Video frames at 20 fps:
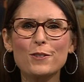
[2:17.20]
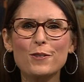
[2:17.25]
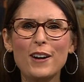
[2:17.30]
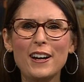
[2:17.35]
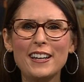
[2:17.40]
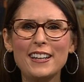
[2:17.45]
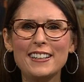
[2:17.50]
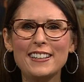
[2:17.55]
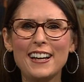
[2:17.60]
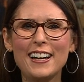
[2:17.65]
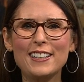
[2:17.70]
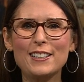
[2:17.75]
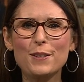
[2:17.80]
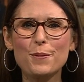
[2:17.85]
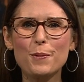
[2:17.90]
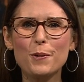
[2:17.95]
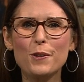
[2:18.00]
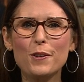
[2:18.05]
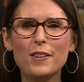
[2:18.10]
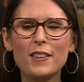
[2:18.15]
is
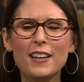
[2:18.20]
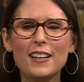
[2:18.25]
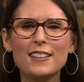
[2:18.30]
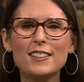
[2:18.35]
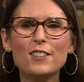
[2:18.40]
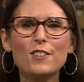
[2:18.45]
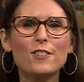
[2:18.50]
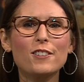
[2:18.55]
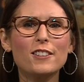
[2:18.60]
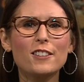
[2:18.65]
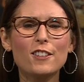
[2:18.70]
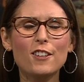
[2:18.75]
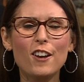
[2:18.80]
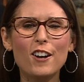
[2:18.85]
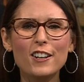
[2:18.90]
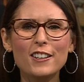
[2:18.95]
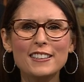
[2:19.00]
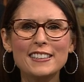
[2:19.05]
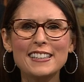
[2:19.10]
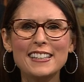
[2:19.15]
recognizable thanks to his
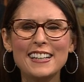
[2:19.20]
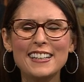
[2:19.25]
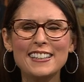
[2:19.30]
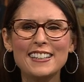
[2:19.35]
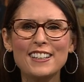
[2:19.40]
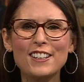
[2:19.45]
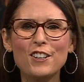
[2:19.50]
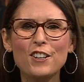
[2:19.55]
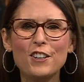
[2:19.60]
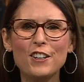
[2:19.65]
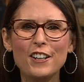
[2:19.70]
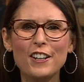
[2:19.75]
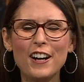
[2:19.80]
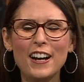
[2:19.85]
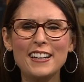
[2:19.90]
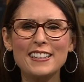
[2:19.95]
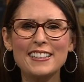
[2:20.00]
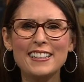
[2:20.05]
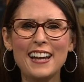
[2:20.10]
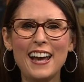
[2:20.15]
long-standing career
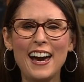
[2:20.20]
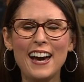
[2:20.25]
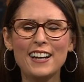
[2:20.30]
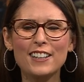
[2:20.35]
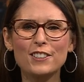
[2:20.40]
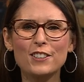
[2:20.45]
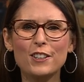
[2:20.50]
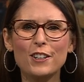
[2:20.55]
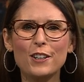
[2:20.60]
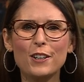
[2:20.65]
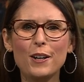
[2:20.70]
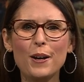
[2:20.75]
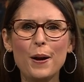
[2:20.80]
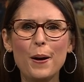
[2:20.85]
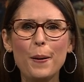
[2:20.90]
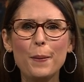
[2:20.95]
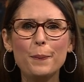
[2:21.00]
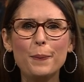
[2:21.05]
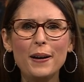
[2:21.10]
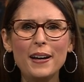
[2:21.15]
as an actor.
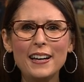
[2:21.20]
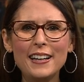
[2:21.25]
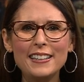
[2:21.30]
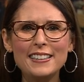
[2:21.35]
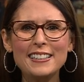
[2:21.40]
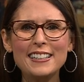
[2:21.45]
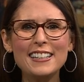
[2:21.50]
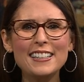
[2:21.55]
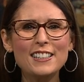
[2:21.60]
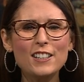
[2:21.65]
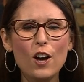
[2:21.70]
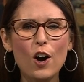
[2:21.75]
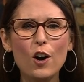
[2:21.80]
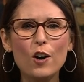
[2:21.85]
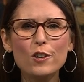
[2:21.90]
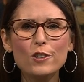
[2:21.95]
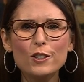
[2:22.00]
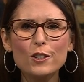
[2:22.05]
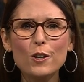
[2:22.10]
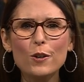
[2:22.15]
But he's
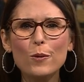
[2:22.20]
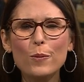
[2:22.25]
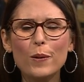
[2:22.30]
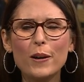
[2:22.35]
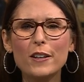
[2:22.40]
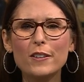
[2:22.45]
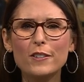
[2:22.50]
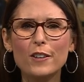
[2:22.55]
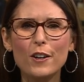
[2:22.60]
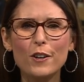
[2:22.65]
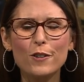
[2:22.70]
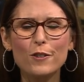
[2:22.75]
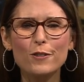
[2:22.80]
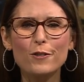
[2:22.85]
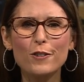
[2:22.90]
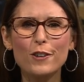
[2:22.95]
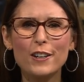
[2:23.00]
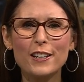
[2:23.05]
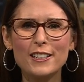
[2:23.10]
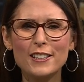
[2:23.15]
also well known
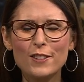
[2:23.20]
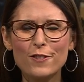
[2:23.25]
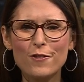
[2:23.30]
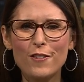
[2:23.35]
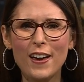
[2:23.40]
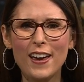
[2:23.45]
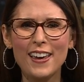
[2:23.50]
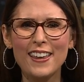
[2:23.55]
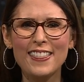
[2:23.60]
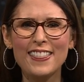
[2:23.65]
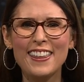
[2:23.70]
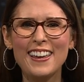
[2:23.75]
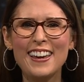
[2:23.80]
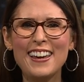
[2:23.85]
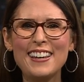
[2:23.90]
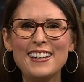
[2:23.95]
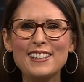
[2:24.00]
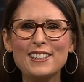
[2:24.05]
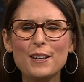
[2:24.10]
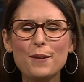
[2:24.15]
for his faith,
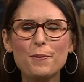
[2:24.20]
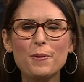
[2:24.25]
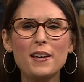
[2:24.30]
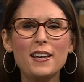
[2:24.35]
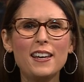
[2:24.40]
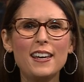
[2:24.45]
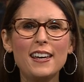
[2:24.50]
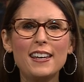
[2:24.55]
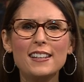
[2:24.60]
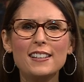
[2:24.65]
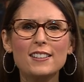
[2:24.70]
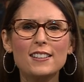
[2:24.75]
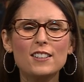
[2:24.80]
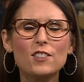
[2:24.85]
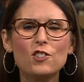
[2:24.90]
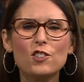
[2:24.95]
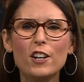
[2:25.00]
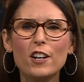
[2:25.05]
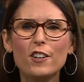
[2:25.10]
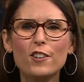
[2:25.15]
something he's
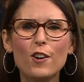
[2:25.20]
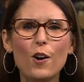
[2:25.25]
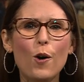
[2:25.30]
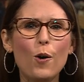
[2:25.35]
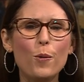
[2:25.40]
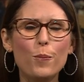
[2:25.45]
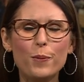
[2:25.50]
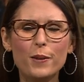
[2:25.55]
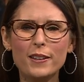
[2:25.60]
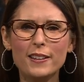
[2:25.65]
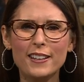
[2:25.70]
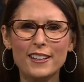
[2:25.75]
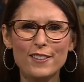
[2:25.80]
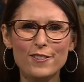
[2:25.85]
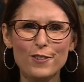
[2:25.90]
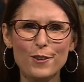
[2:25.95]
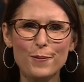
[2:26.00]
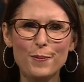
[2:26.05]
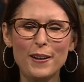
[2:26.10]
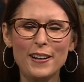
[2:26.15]
shared openly
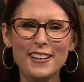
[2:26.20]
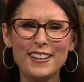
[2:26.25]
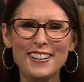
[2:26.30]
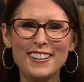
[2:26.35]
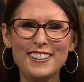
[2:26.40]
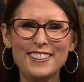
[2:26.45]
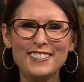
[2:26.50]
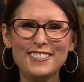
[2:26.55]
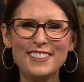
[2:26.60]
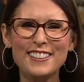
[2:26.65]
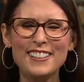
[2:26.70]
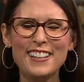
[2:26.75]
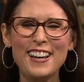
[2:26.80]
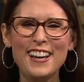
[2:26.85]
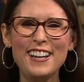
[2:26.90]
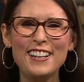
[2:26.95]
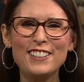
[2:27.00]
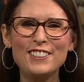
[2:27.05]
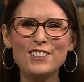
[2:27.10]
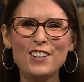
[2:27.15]
for many years.
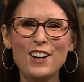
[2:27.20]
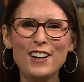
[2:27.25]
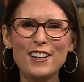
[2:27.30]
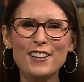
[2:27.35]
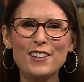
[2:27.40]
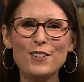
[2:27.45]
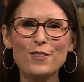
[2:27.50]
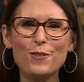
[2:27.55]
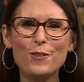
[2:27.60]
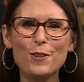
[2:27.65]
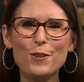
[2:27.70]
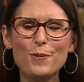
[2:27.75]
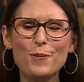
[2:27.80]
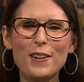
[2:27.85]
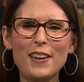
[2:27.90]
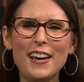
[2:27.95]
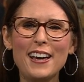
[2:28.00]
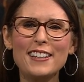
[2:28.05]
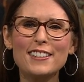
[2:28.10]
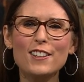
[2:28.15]
Jonathan
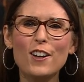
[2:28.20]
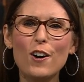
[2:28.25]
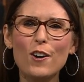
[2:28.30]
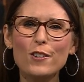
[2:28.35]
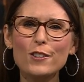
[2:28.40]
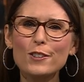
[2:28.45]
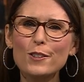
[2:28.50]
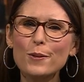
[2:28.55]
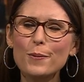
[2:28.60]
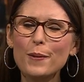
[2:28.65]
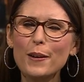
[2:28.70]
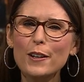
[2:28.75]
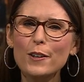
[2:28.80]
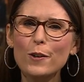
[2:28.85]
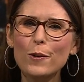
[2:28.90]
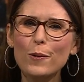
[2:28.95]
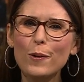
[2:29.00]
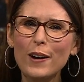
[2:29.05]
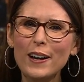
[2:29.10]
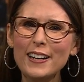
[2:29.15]
Roumie has also made
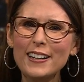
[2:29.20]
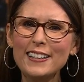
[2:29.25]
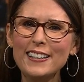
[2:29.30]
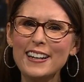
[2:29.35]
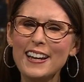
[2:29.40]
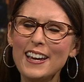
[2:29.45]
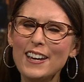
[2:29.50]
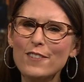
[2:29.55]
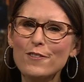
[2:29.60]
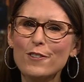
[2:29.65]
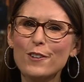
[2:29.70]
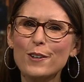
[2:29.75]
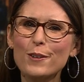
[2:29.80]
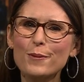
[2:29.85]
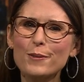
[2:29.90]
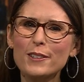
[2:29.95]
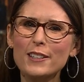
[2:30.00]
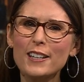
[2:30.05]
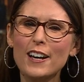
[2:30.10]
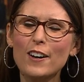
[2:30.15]
quite a name for
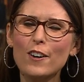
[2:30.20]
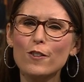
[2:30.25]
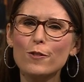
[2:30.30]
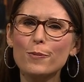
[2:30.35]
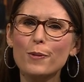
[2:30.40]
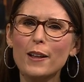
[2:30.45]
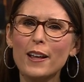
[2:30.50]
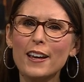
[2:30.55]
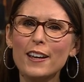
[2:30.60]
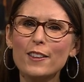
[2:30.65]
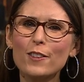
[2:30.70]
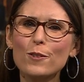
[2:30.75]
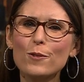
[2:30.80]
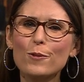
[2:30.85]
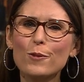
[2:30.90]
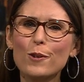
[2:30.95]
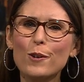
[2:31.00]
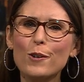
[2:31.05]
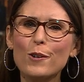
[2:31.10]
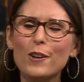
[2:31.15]
himself playing the
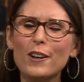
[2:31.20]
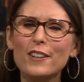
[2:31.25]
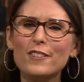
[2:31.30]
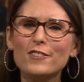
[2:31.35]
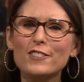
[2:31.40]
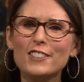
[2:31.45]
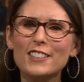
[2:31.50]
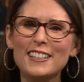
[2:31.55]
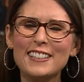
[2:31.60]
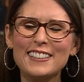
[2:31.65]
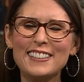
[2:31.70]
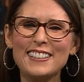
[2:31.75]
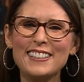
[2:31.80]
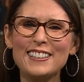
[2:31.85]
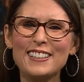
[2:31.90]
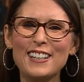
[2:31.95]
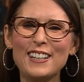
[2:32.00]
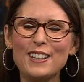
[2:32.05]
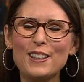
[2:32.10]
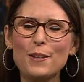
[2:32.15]
role of
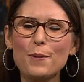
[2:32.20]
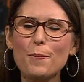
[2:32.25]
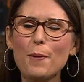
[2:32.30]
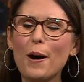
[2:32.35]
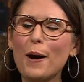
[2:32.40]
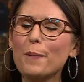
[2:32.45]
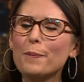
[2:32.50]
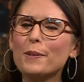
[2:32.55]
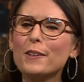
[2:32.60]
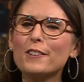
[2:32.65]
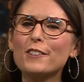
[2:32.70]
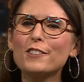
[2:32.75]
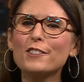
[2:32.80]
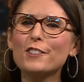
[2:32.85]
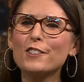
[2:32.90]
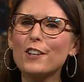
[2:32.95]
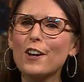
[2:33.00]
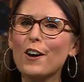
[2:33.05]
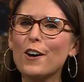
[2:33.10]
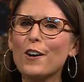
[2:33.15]
Jesus in the popular
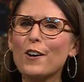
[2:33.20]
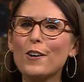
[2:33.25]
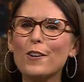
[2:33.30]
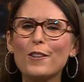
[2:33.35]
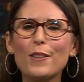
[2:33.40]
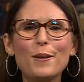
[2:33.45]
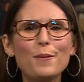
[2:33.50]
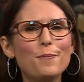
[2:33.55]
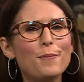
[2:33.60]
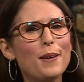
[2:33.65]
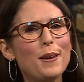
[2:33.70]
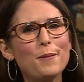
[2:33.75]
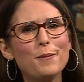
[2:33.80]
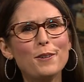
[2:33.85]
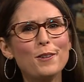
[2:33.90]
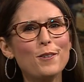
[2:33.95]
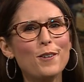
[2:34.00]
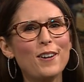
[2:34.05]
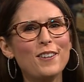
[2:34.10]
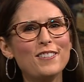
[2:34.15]
show that
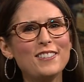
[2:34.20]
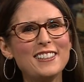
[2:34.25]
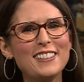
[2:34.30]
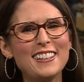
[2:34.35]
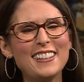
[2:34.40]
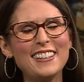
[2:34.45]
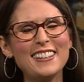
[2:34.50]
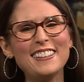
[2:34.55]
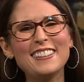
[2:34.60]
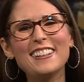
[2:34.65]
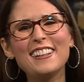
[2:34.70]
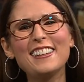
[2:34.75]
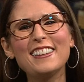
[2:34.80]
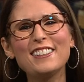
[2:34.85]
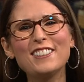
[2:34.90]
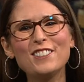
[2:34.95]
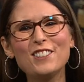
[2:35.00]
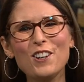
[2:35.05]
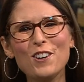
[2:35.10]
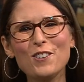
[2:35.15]
maybe you have seen,
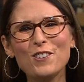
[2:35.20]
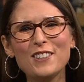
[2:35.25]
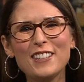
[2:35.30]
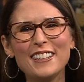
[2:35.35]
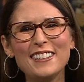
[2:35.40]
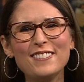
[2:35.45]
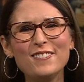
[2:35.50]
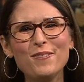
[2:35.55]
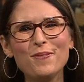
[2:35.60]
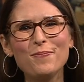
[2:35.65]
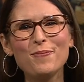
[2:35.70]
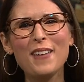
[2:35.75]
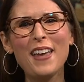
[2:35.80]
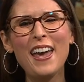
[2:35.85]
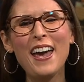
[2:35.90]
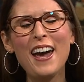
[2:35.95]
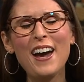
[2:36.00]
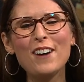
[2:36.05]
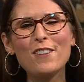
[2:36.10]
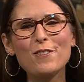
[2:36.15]
The Chosen.
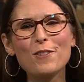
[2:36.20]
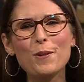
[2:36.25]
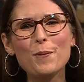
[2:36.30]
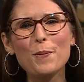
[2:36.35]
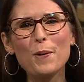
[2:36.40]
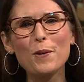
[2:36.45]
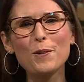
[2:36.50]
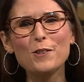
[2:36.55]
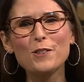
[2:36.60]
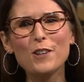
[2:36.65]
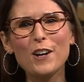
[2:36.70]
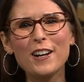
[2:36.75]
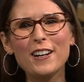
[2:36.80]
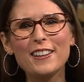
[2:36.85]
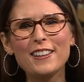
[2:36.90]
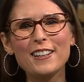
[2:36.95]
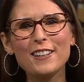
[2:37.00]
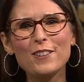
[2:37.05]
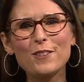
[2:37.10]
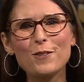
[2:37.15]
For both
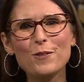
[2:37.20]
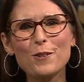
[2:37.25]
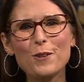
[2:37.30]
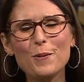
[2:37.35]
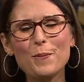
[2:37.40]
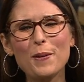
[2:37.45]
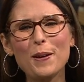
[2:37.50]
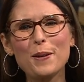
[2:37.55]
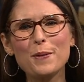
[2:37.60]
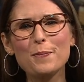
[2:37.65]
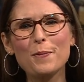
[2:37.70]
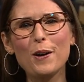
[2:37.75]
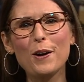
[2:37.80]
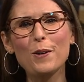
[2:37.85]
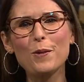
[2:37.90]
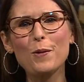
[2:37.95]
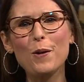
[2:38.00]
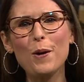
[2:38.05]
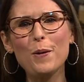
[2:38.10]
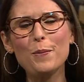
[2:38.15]
Jonathan Roumie and
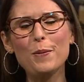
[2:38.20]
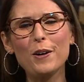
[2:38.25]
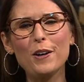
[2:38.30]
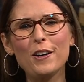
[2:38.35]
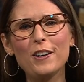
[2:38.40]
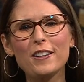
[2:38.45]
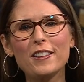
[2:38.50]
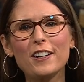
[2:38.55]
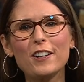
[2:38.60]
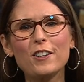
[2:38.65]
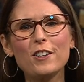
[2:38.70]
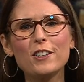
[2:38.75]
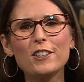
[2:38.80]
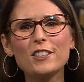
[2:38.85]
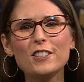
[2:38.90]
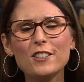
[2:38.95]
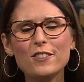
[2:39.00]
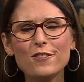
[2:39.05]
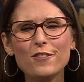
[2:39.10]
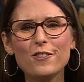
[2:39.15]
Mark Wahlberg, their
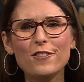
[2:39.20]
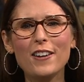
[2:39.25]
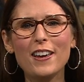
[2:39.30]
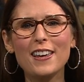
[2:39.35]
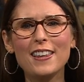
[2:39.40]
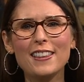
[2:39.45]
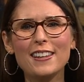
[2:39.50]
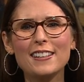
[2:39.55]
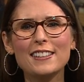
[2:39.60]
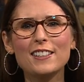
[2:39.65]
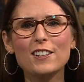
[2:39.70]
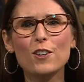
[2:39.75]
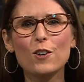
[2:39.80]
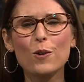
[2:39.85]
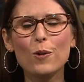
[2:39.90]
Christian faith is a